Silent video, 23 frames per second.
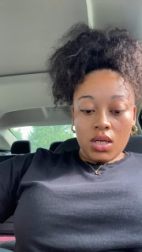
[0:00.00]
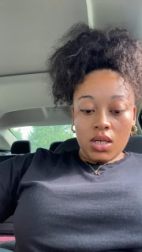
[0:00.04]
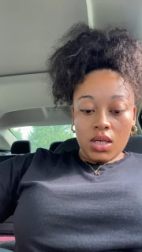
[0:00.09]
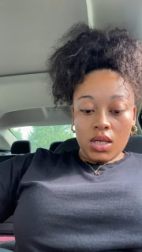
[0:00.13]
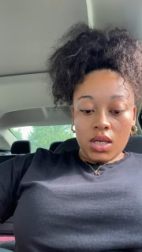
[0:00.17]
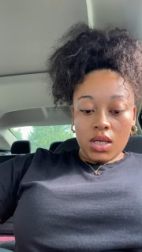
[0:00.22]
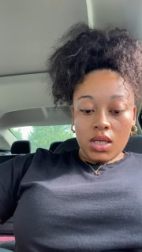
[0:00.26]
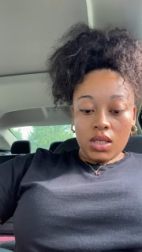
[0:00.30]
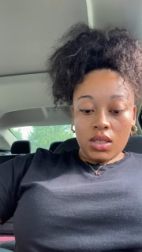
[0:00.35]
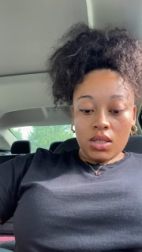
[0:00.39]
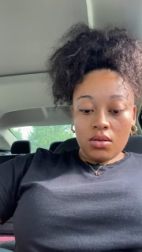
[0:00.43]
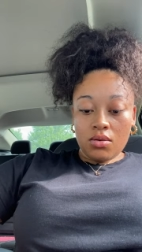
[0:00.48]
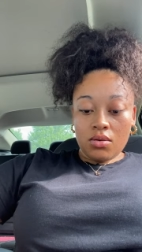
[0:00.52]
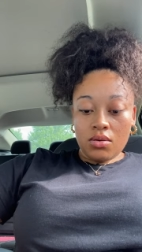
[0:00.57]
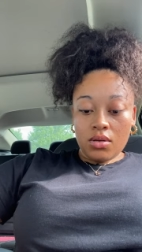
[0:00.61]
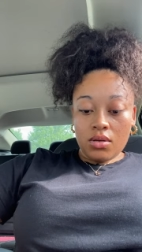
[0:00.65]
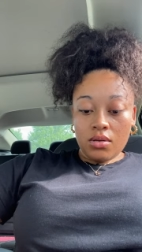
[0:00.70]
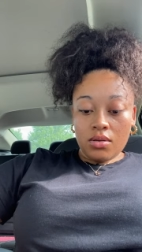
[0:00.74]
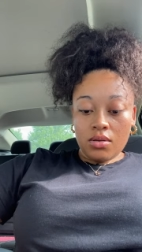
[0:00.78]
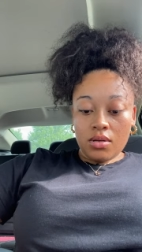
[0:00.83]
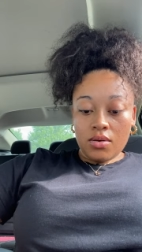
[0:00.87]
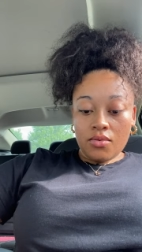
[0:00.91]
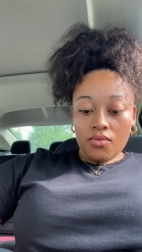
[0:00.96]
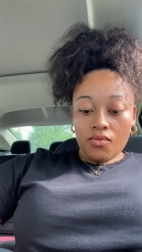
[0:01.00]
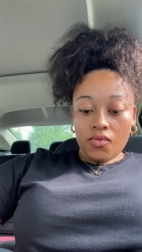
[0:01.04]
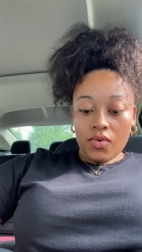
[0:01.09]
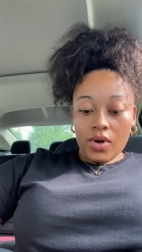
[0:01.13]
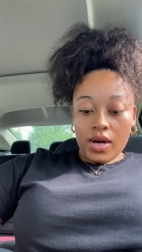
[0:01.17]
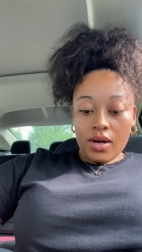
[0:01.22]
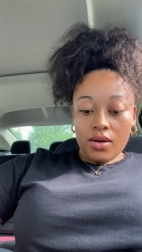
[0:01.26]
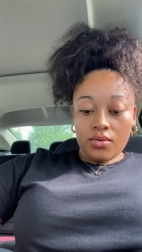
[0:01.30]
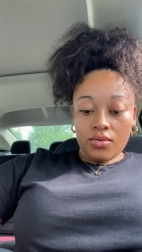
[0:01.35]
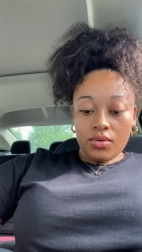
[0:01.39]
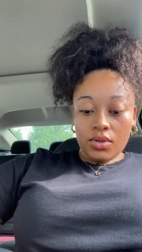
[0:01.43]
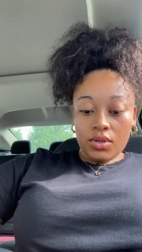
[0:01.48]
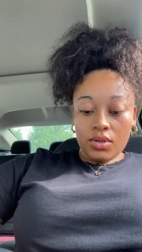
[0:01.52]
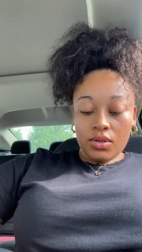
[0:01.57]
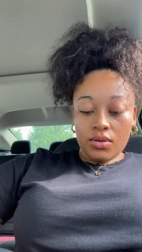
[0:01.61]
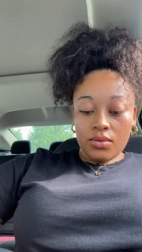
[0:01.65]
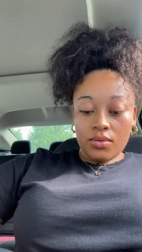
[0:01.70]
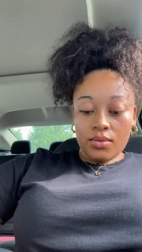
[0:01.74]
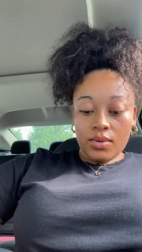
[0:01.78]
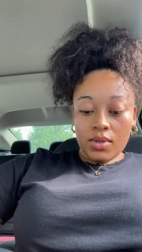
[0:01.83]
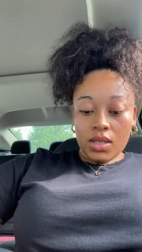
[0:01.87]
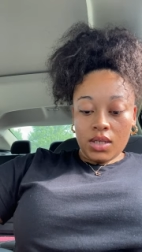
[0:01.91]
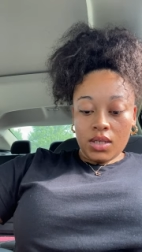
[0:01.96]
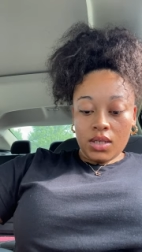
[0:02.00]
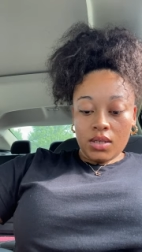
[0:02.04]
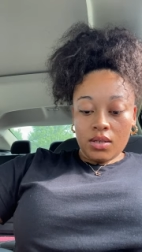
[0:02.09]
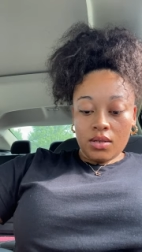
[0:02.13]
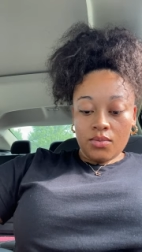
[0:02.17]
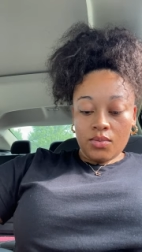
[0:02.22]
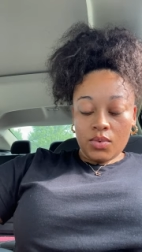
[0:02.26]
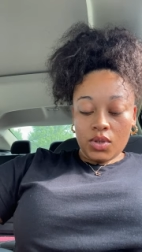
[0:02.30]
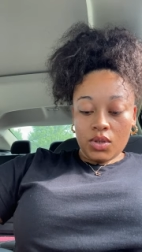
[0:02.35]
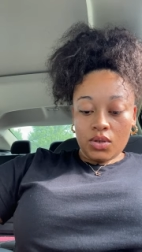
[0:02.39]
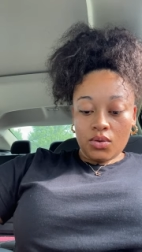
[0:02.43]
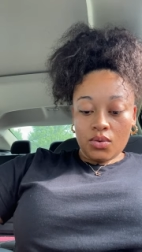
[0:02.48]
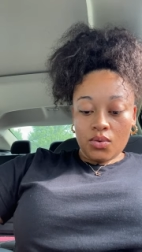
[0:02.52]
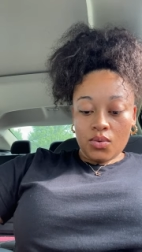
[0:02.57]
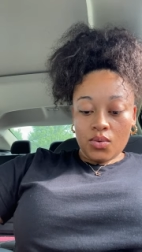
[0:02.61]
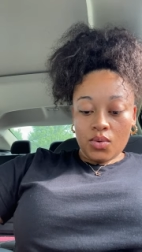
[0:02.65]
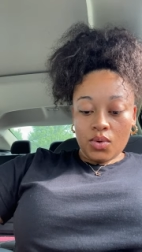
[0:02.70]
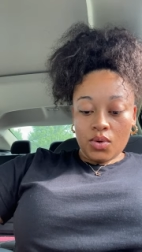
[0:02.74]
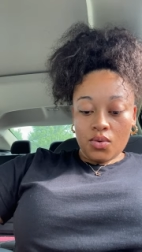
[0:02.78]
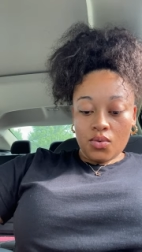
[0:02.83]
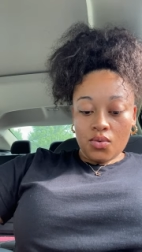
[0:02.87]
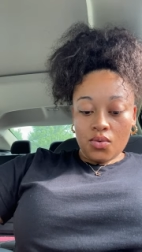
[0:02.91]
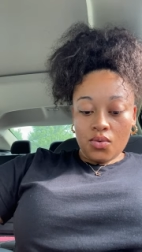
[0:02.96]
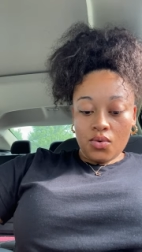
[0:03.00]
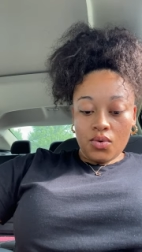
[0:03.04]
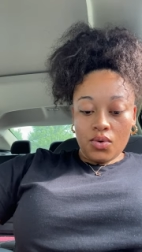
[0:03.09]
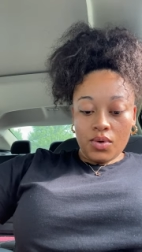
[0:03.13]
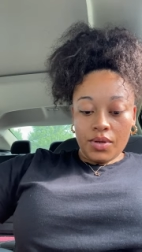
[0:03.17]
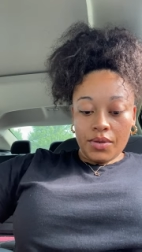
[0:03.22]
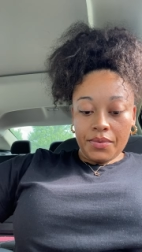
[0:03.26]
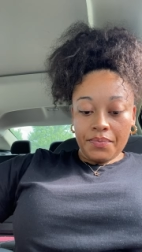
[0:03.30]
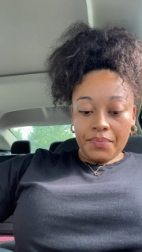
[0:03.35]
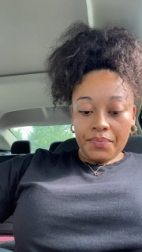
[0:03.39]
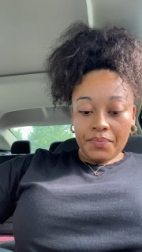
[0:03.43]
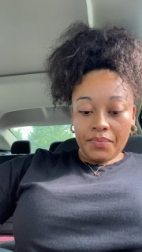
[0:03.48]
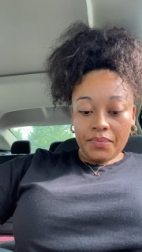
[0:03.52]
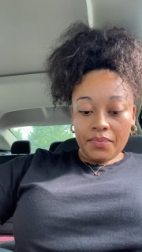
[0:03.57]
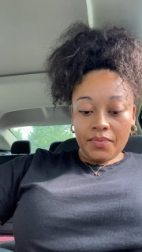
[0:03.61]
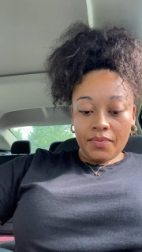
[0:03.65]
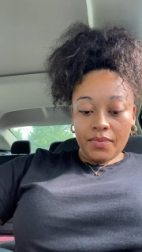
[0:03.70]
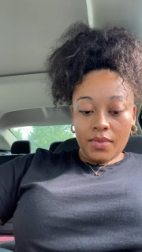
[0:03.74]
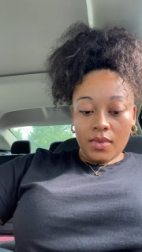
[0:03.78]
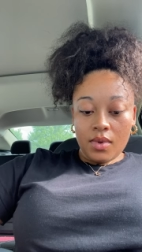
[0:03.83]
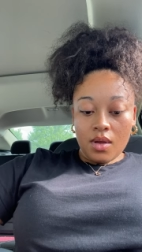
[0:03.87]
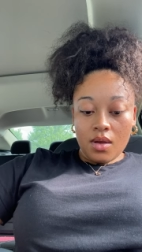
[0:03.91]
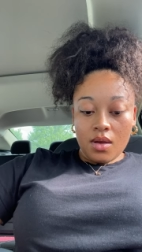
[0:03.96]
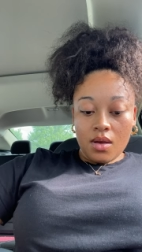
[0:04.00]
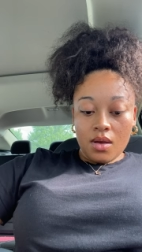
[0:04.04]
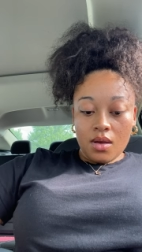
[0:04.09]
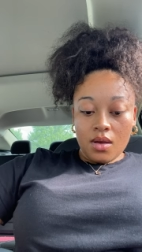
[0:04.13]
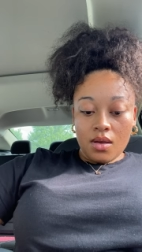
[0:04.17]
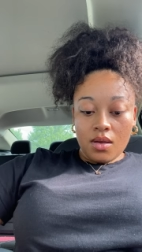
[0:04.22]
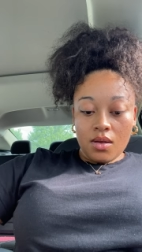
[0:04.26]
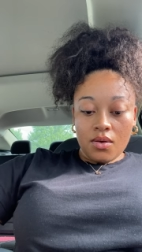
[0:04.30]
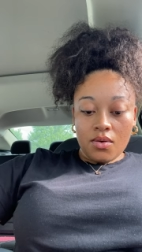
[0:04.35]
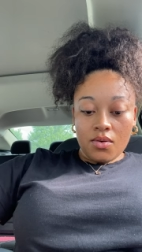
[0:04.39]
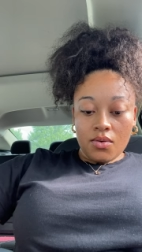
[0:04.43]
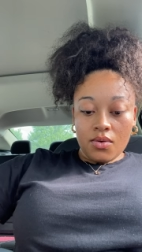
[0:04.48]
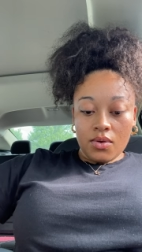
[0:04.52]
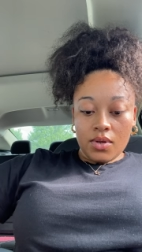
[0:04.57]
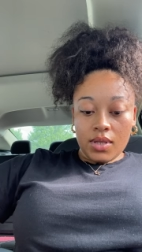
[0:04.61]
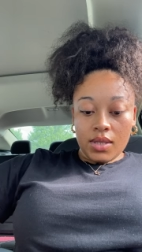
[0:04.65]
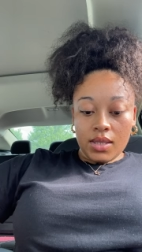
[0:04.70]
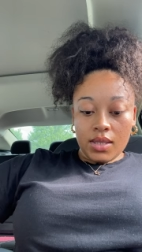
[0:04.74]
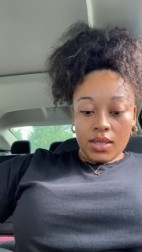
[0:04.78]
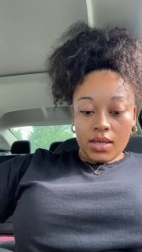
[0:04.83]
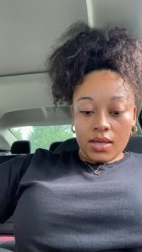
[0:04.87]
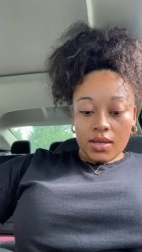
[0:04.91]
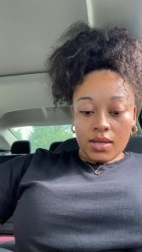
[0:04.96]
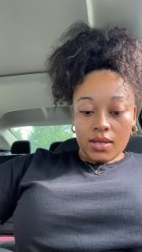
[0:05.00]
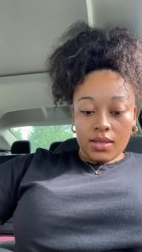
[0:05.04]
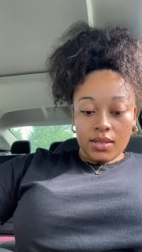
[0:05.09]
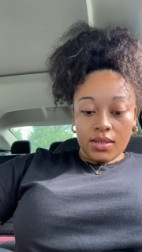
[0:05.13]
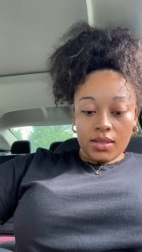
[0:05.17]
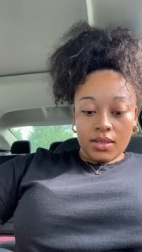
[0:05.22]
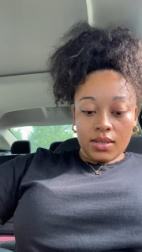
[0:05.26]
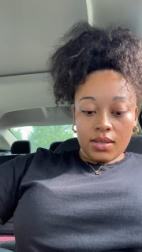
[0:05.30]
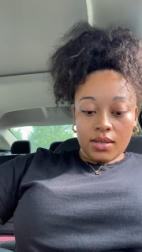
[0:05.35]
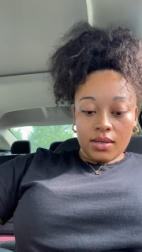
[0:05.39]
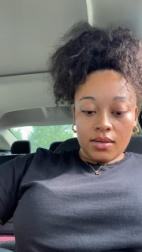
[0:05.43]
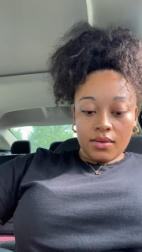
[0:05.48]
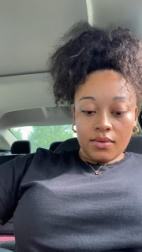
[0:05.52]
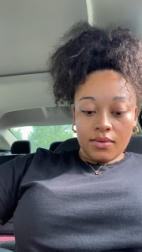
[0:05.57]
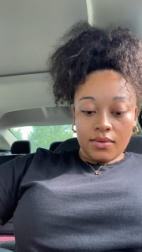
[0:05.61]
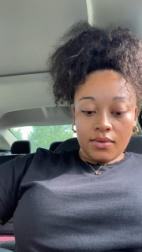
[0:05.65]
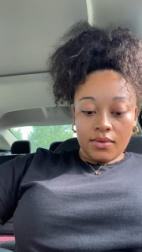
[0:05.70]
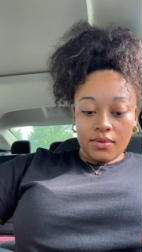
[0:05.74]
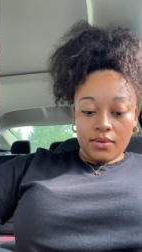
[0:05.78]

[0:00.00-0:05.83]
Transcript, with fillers: that is all around you and what's going on, all of that good stuff.